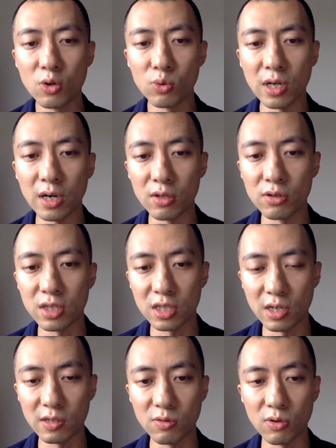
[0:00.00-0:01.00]
with other
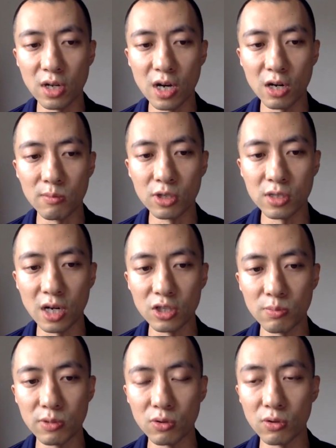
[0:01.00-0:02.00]
successful e-commerce
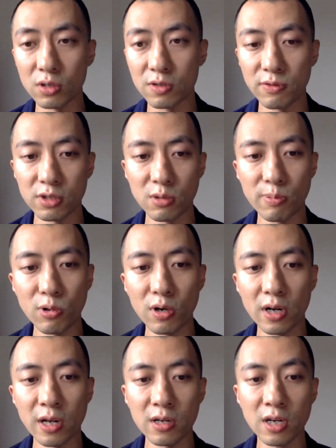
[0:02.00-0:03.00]
entrepreneurs for
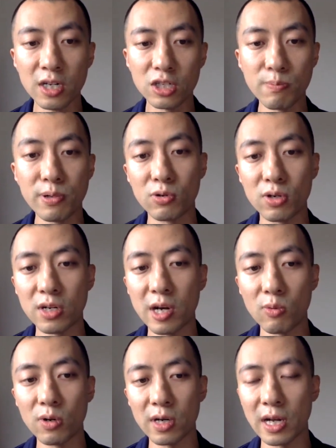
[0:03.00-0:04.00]
support and to build your
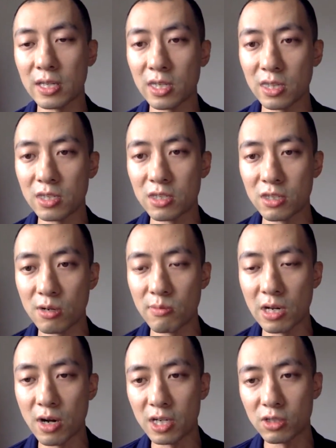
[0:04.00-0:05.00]
network. And I think this is going to be
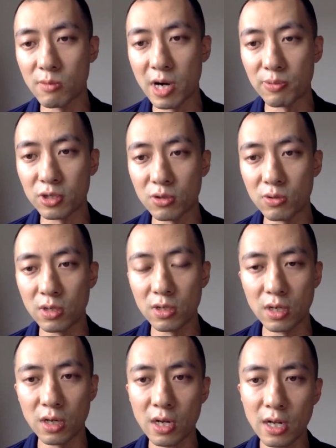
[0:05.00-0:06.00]
an awesome
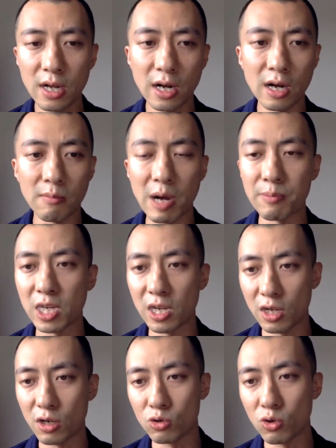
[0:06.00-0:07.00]
opportunity. I'm
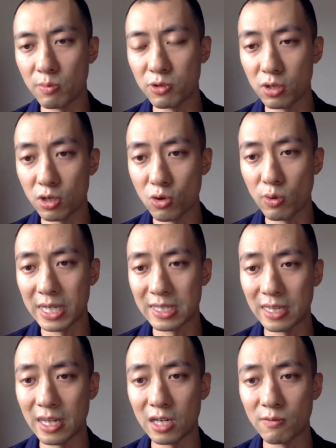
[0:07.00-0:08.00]
taking a trip to the US
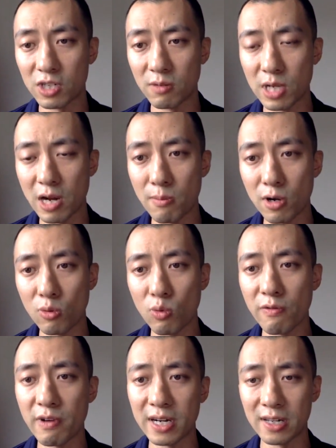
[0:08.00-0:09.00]
at the end of September. We're
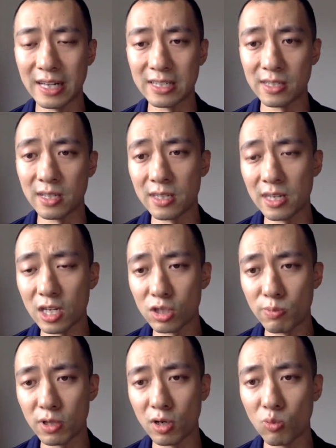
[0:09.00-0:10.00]
finalizing the dates,
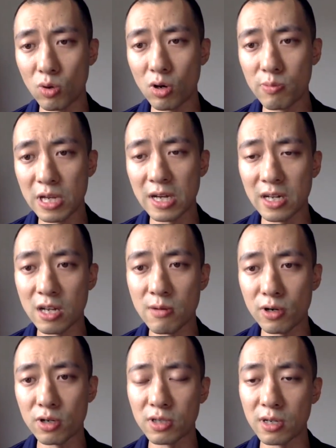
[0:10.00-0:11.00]
but there will be an
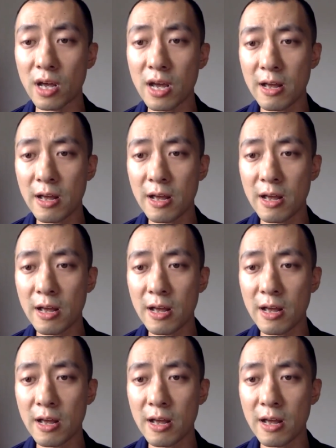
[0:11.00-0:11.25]
in-person